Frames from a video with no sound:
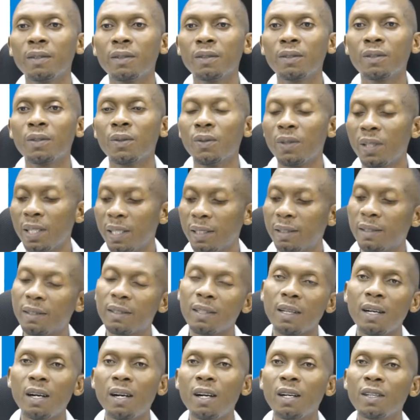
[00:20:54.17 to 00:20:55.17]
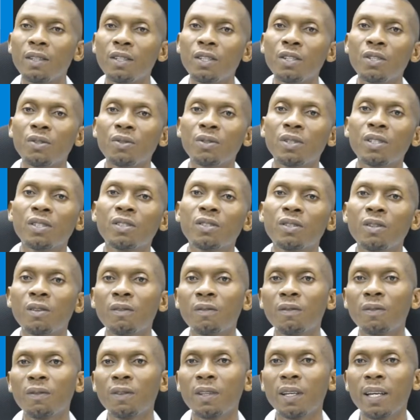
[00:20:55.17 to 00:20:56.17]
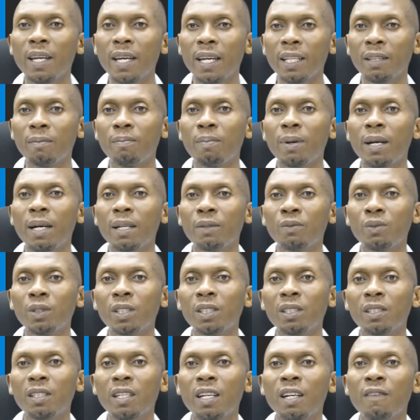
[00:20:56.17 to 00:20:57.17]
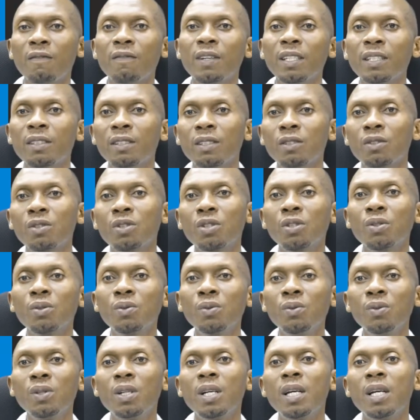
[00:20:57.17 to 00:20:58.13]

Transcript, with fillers: So these are the uses of the head pan, which is the harvesting tool.